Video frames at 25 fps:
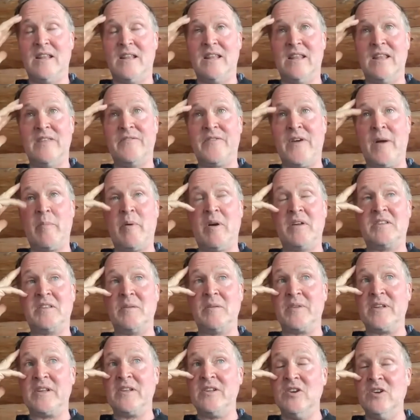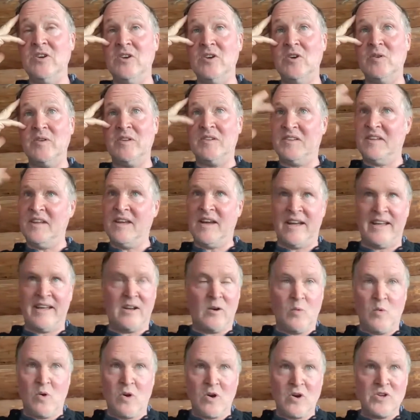if I buy something new, you see, I get
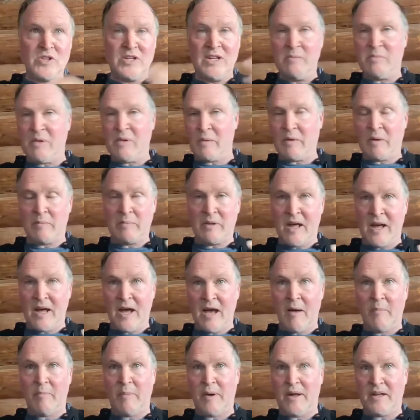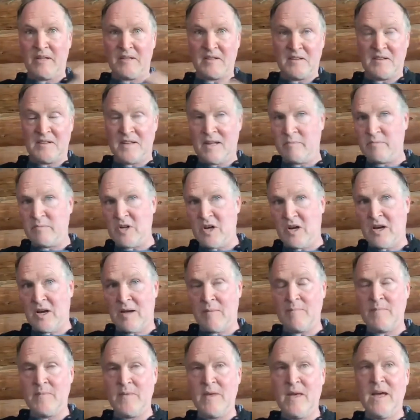a warranty, blah, blah, blah. But at the same
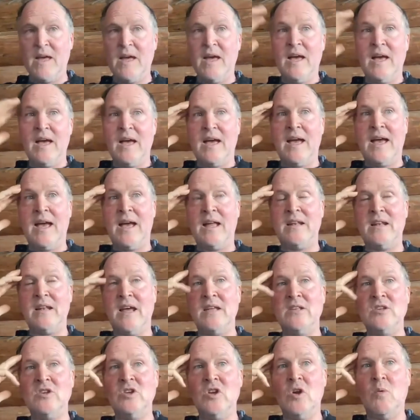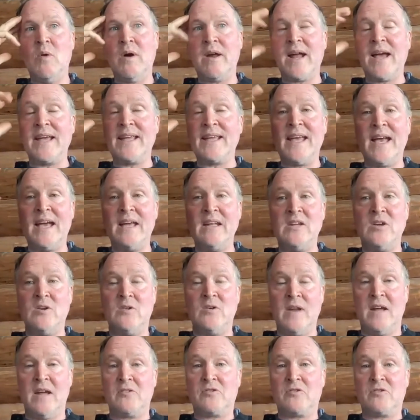time, and you know what? I can't hear
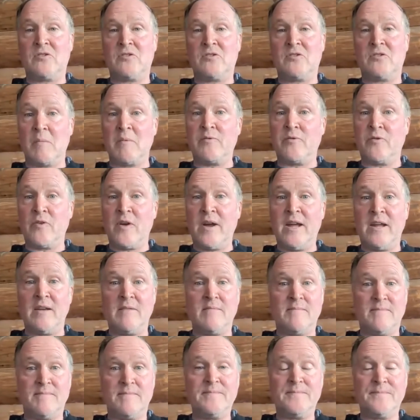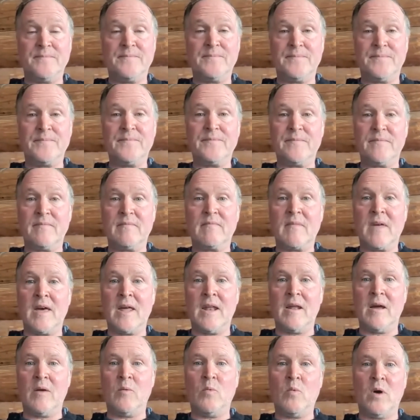an answer because I'm afraid.
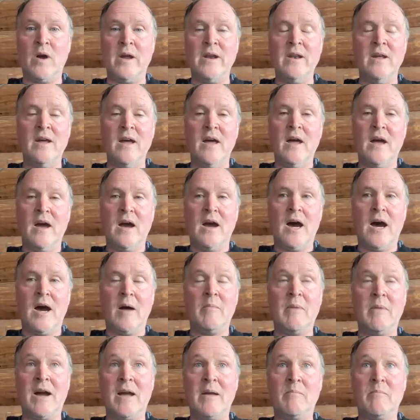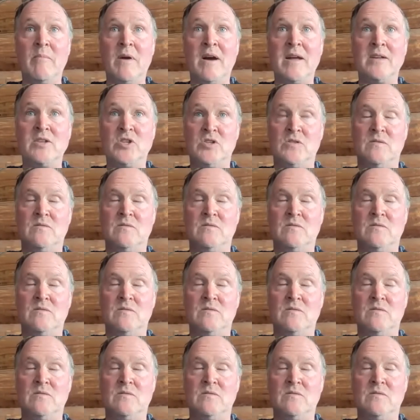And one, my